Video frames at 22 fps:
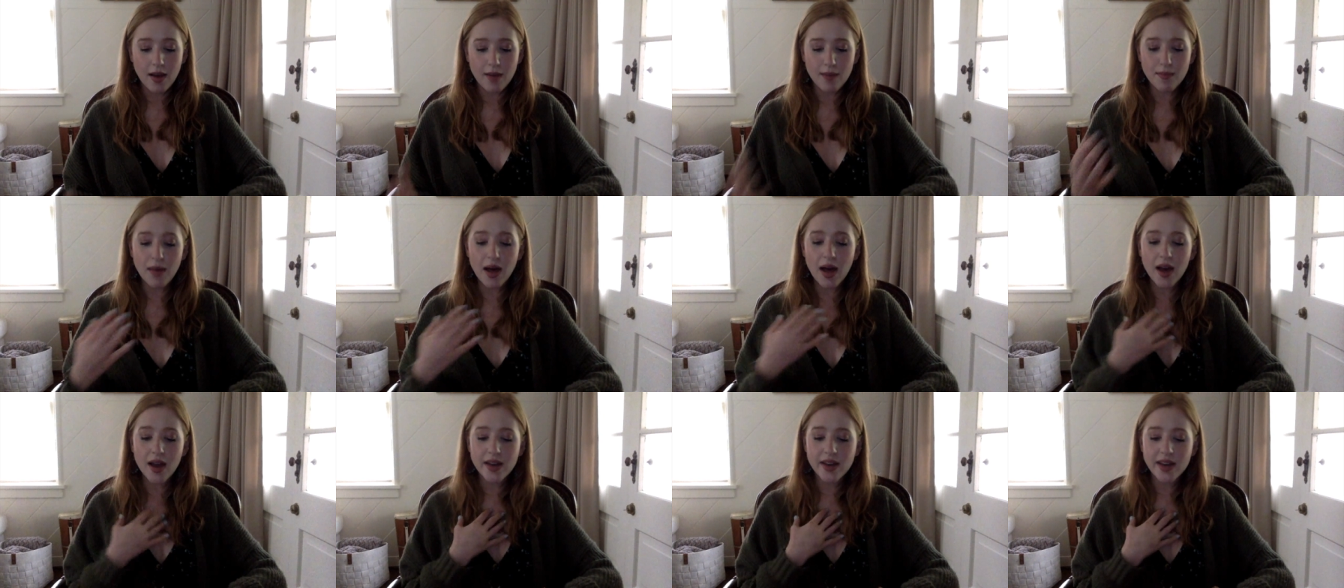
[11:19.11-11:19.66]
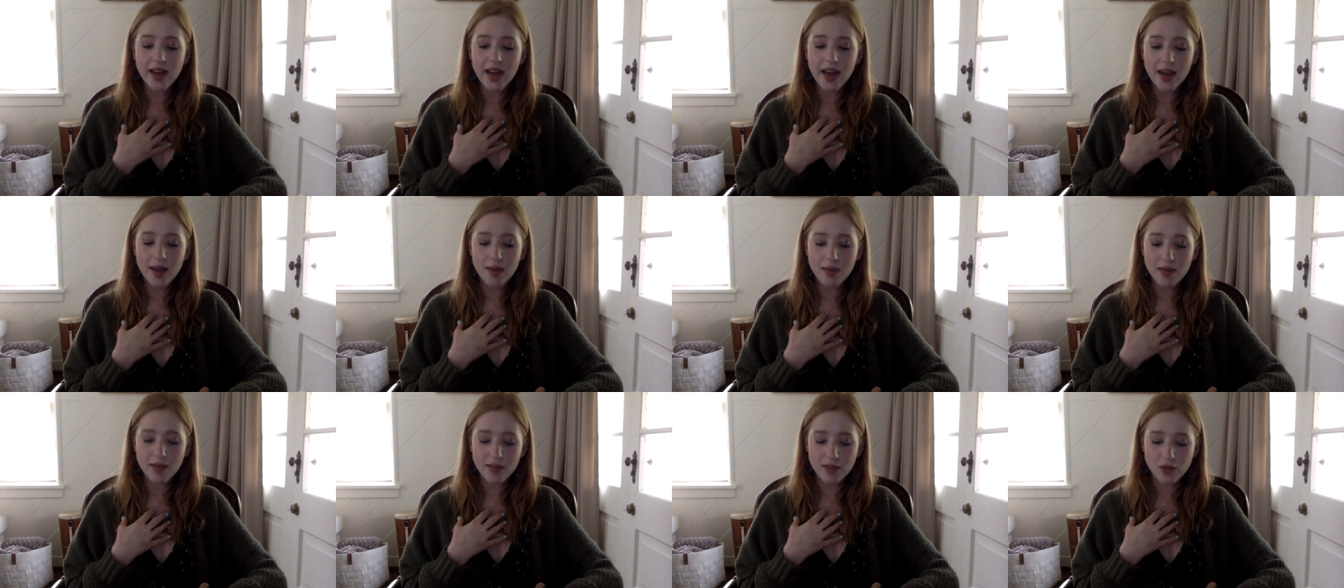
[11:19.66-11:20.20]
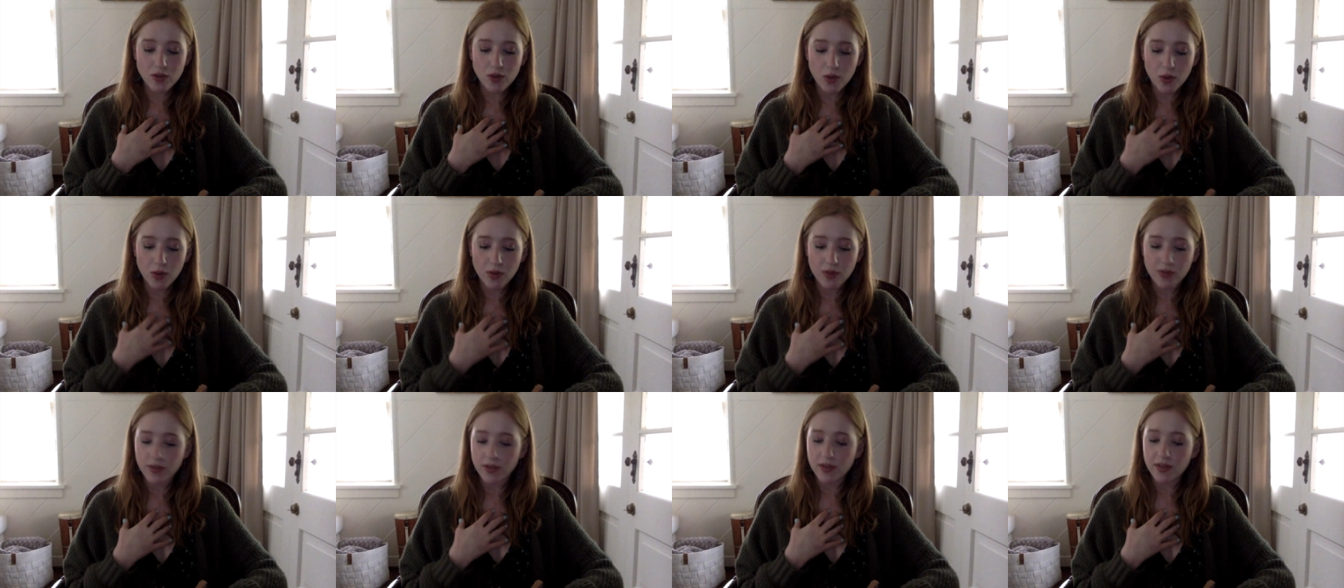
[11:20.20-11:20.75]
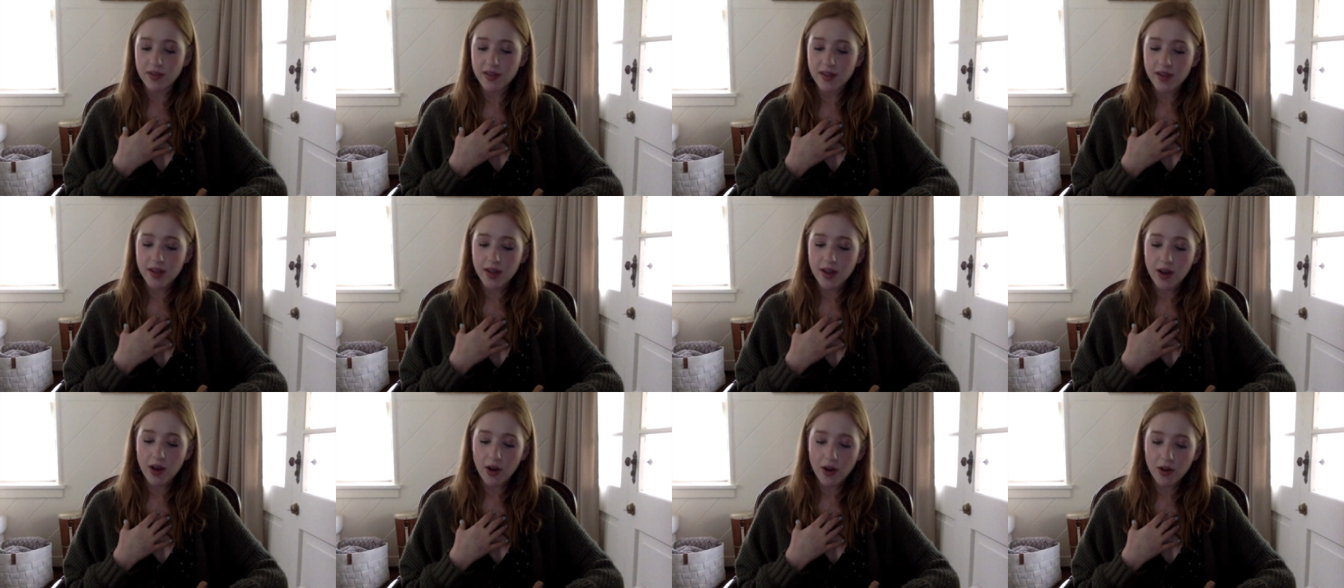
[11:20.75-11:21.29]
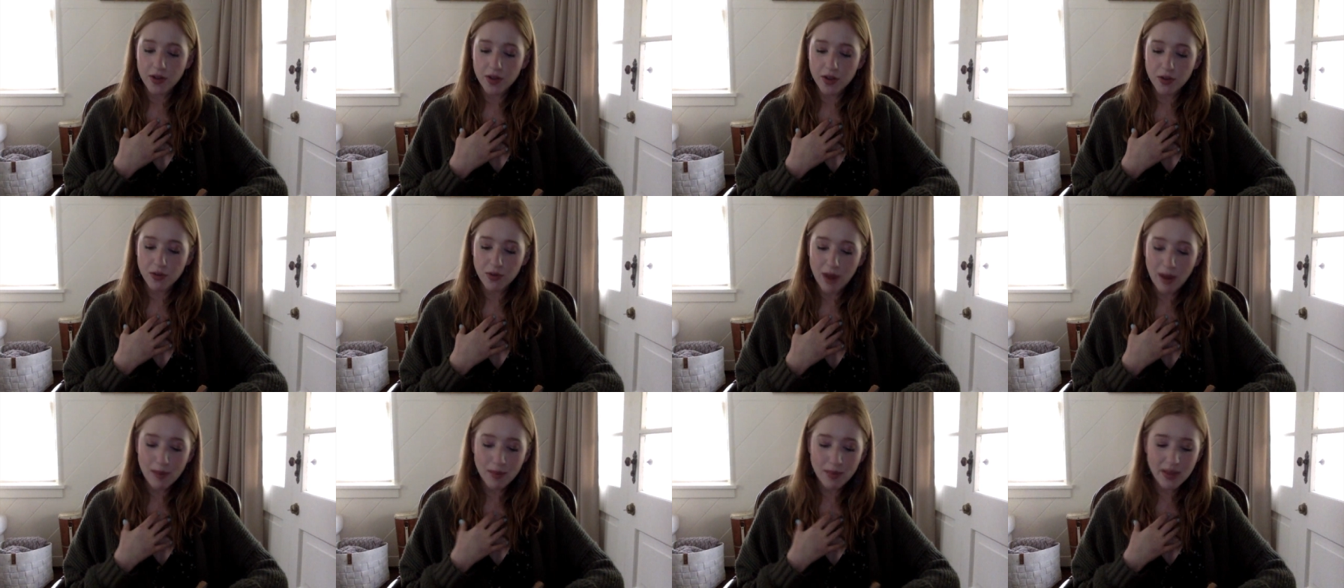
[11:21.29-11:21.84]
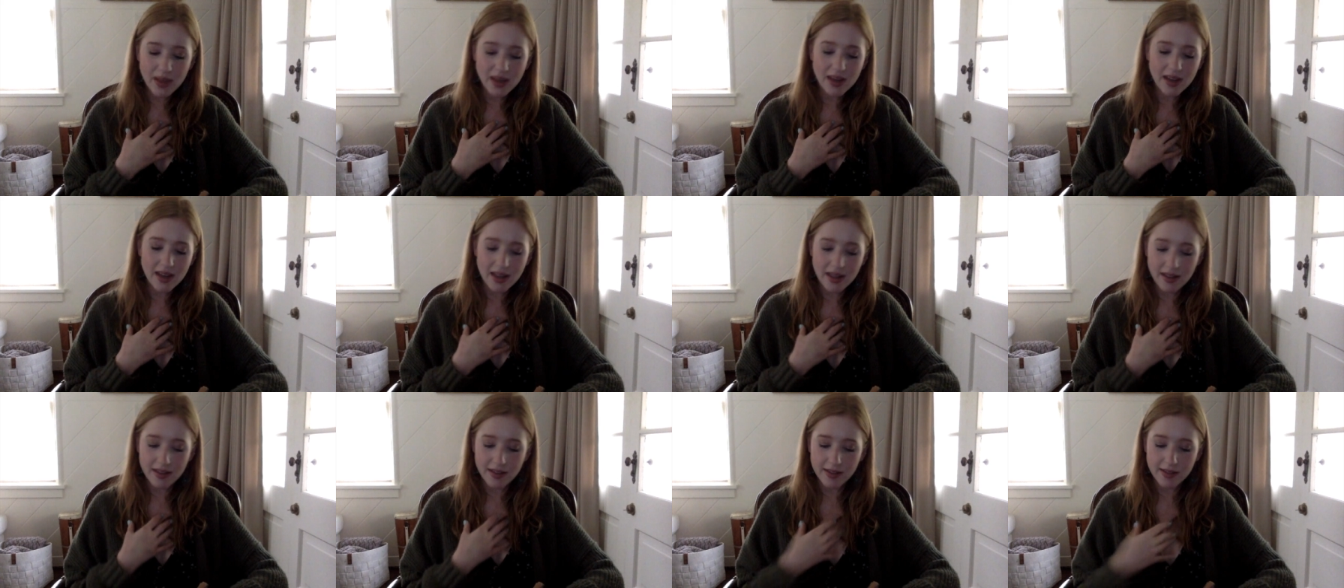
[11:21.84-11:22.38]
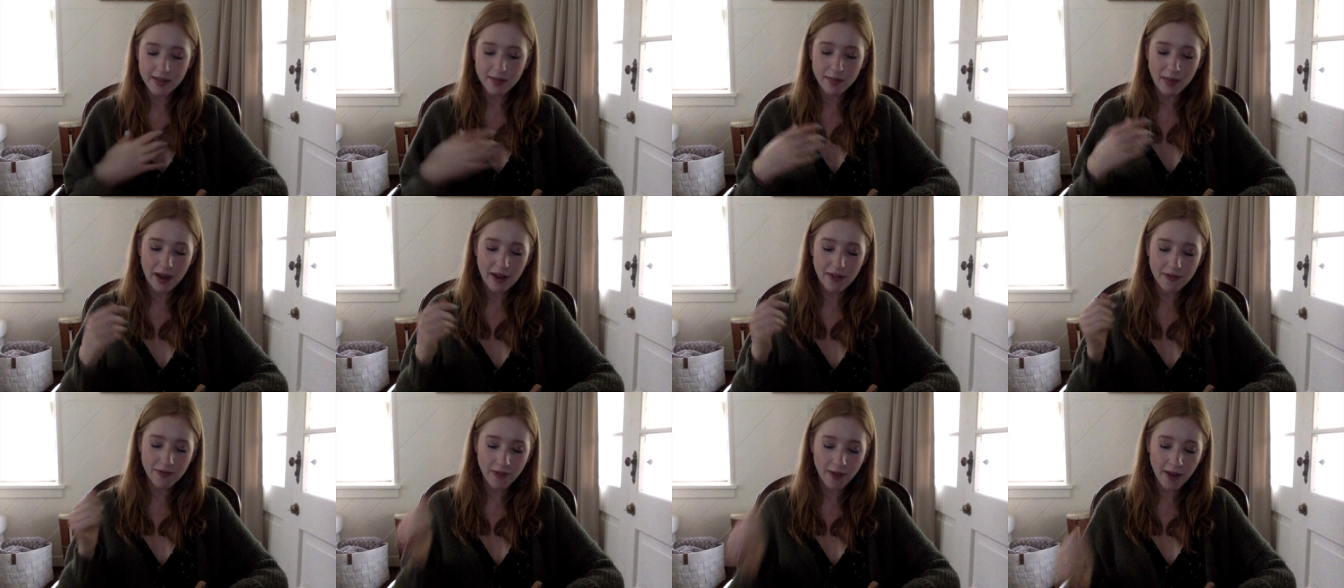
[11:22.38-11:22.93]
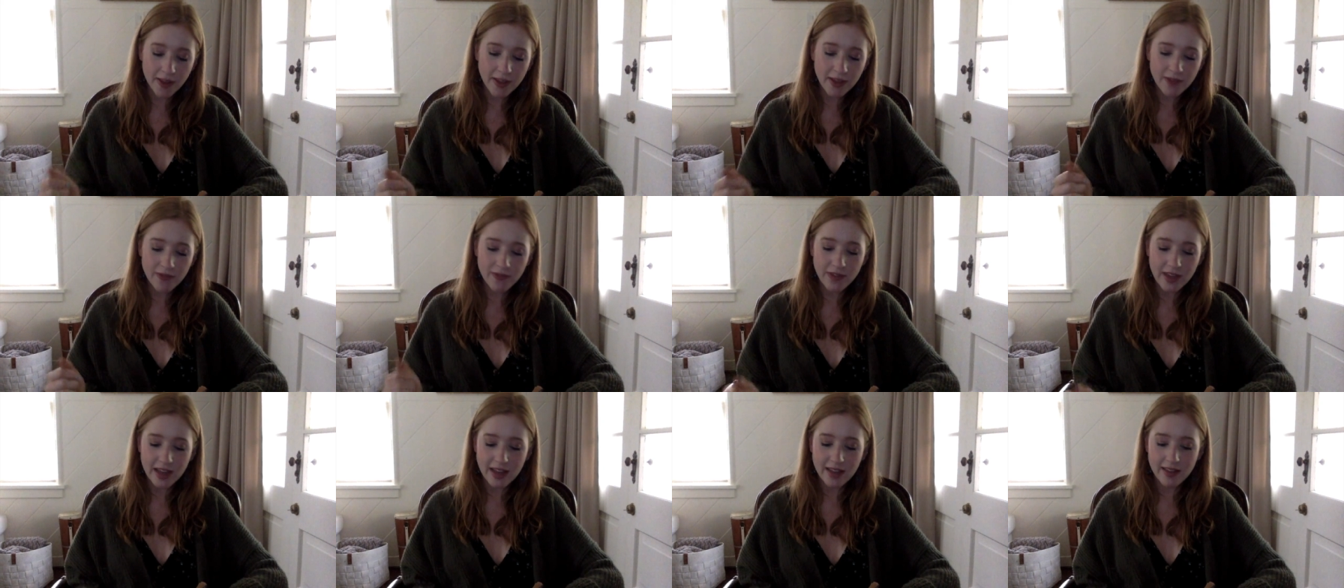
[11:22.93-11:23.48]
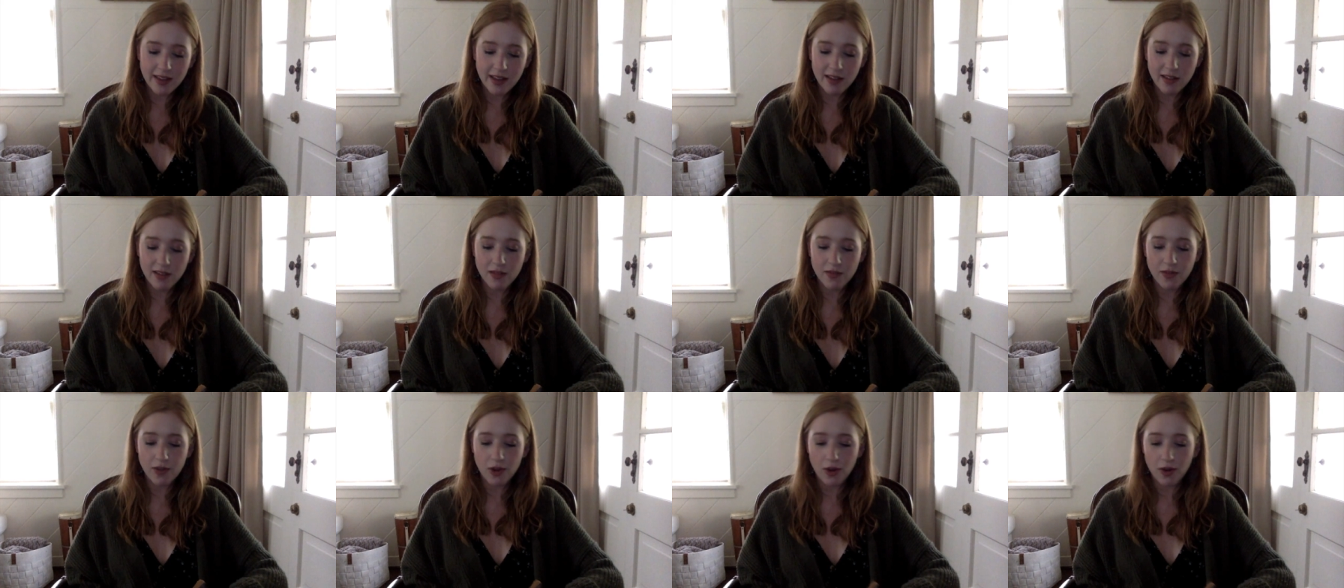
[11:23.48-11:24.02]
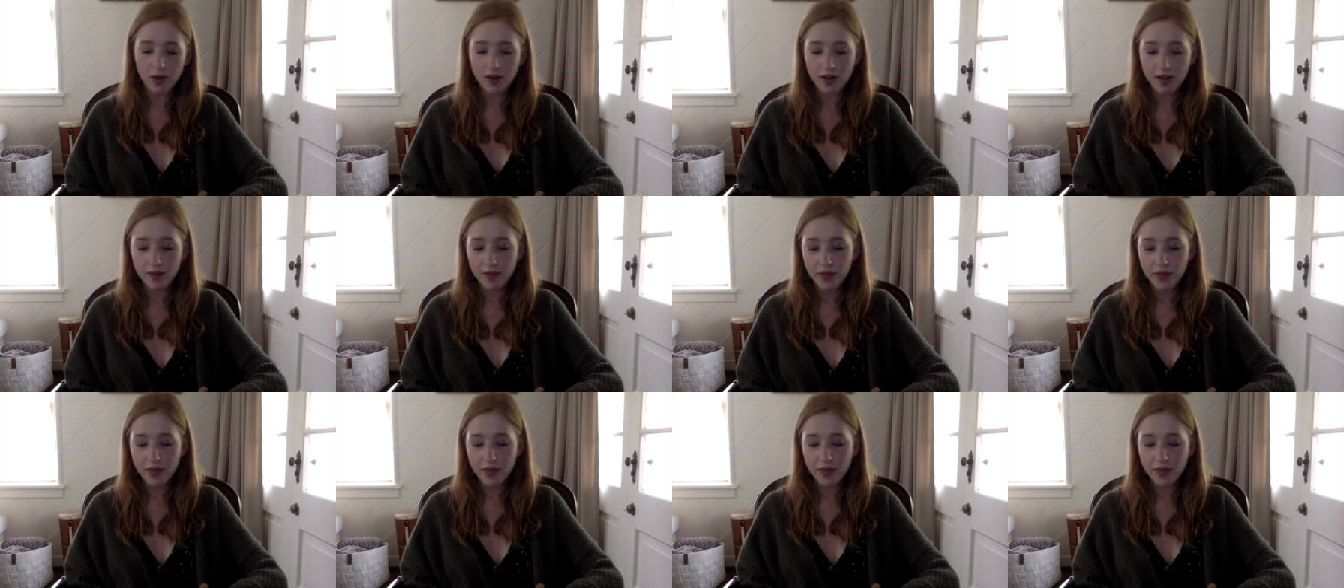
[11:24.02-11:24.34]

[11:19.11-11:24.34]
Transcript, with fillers: My name is Norval. On the Grampian Hills, my father feeds his flock,